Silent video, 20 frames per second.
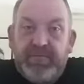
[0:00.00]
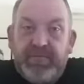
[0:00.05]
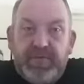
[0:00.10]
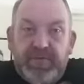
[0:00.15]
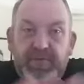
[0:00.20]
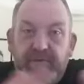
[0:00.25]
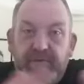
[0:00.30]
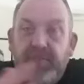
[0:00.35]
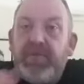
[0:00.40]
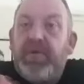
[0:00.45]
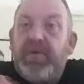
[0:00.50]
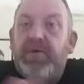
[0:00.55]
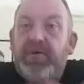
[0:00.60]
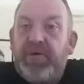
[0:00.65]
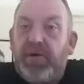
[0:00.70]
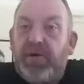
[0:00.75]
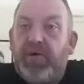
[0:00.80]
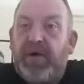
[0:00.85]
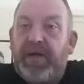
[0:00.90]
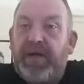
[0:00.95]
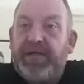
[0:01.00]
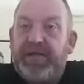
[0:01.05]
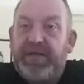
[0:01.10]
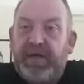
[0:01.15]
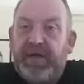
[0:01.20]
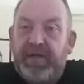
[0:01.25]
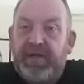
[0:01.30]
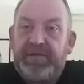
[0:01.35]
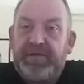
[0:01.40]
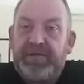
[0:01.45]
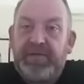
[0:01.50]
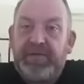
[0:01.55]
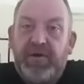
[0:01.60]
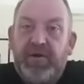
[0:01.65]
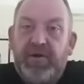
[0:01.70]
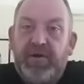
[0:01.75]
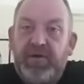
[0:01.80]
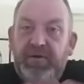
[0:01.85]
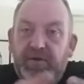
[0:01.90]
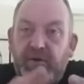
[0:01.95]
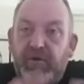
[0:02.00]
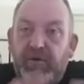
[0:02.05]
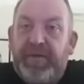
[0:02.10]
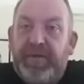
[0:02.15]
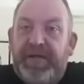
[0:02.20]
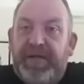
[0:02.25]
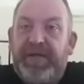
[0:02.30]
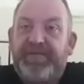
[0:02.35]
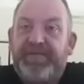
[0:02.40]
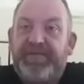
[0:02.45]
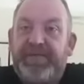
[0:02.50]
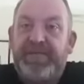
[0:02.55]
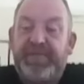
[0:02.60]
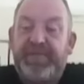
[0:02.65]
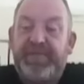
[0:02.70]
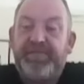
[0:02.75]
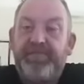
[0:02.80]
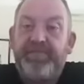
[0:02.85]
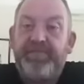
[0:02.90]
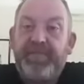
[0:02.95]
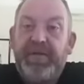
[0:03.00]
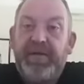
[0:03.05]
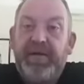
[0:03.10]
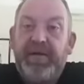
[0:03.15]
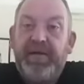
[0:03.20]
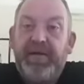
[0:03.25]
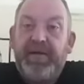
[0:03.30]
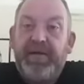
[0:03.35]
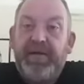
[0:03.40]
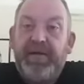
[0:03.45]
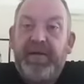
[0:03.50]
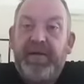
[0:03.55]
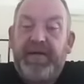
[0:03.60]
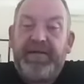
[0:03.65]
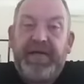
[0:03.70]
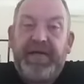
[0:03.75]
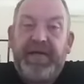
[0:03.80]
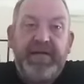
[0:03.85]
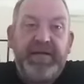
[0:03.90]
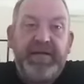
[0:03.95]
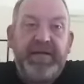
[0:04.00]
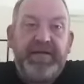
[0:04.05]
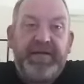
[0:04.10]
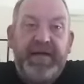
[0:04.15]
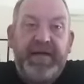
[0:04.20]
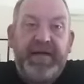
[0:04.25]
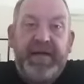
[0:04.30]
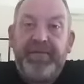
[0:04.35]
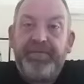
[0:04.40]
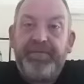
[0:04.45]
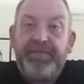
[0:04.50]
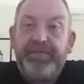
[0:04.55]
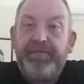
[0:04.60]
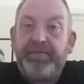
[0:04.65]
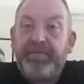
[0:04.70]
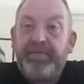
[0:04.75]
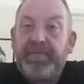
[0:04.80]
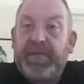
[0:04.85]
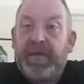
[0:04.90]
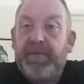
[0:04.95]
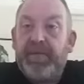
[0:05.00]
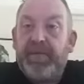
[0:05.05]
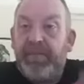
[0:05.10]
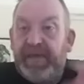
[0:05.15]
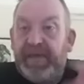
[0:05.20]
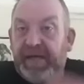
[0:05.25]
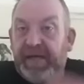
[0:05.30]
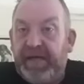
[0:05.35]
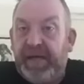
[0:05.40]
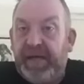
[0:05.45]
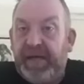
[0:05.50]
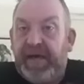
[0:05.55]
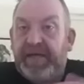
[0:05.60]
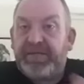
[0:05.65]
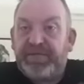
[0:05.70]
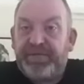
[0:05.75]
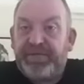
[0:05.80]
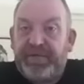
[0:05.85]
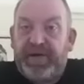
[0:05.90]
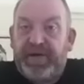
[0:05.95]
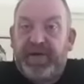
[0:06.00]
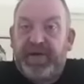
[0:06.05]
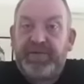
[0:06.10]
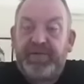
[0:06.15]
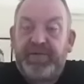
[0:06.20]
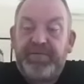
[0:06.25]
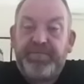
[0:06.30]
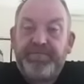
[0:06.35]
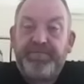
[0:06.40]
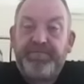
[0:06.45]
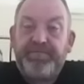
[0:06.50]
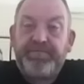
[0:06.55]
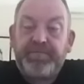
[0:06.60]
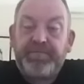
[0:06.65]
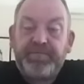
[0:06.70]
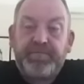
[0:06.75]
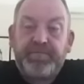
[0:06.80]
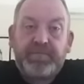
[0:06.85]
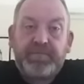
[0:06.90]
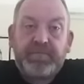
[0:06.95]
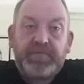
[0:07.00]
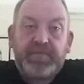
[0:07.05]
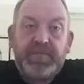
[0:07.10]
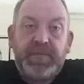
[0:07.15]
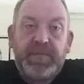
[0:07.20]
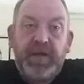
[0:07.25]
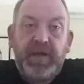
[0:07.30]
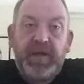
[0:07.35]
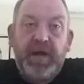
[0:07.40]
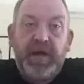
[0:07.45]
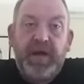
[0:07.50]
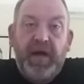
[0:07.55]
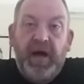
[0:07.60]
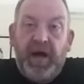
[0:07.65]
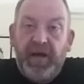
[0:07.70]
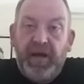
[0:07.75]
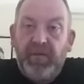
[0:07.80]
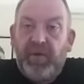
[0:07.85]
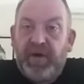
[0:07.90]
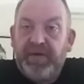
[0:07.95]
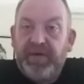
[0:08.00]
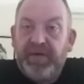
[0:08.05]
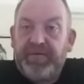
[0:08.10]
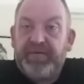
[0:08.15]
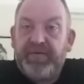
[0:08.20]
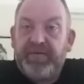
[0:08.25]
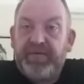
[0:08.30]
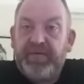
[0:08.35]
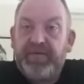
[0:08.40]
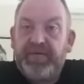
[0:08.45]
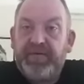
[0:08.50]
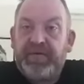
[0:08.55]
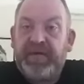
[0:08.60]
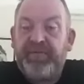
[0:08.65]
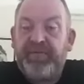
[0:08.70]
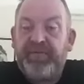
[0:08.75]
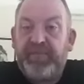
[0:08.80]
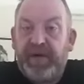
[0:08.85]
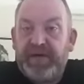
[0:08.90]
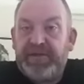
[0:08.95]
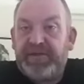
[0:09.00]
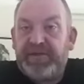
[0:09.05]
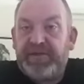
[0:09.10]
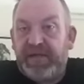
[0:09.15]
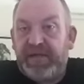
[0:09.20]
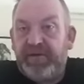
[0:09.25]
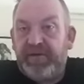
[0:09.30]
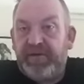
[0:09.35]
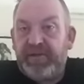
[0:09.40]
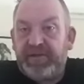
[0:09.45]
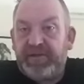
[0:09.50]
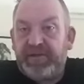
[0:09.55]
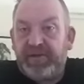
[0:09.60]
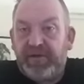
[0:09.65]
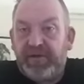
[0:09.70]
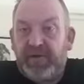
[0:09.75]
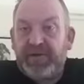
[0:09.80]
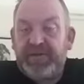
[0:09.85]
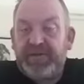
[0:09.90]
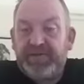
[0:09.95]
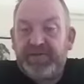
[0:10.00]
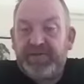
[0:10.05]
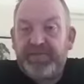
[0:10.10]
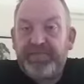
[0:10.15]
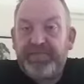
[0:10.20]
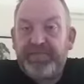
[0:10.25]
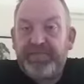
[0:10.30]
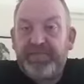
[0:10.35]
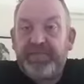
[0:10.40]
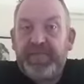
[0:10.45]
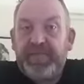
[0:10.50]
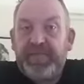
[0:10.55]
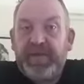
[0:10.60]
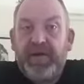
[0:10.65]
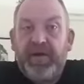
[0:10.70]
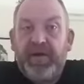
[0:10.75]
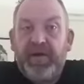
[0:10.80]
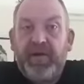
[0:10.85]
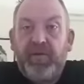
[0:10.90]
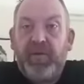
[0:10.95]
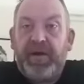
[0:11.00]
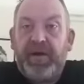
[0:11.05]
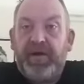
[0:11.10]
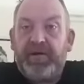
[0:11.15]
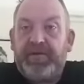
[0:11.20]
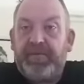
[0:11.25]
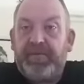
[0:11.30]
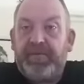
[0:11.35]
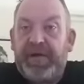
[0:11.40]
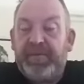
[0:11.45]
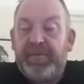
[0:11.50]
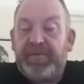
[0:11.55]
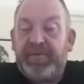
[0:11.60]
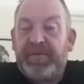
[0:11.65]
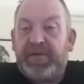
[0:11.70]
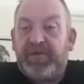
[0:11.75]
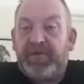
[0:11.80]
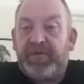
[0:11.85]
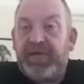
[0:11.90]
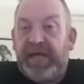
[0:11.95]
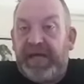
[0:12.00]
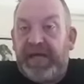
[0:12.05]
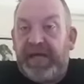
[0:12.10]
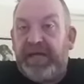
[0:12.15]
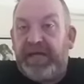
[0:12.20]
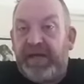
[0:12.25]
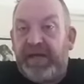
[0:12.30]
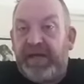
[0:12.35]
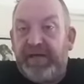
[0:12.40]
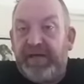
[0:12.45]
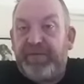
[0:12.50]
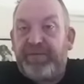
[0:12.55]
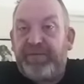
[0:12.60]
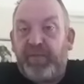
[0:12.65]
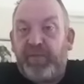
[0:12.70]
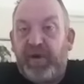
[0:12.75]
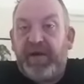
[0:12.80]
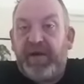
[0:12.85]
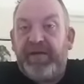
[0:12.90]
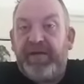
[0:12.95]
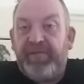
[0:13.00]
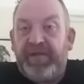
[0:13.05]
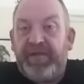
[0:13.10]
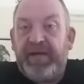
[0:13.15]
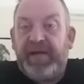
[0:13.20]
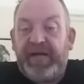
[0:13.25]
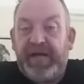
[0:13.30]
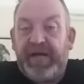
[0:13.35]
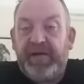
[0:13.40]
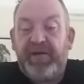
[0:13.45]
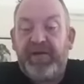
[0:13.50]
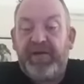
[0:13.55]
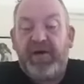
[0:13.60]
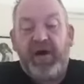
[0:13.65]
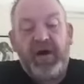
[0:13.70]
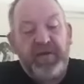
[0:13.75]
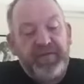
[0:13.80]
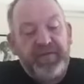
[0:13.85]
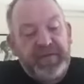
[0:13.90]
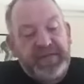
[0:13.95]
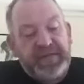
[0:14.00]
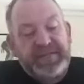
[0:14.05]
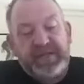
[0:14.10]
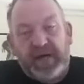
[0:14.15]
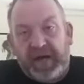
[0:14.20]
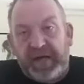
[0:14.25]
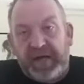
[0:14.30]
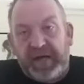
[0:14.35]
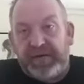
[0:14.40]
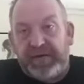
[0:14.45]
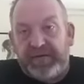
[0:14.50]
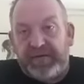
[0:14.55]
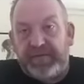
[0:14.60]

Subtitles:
your ideology or your belief system. At the end of the day, me as a father, I want to give my children a choice whether to be able to create a life worth living here on this island,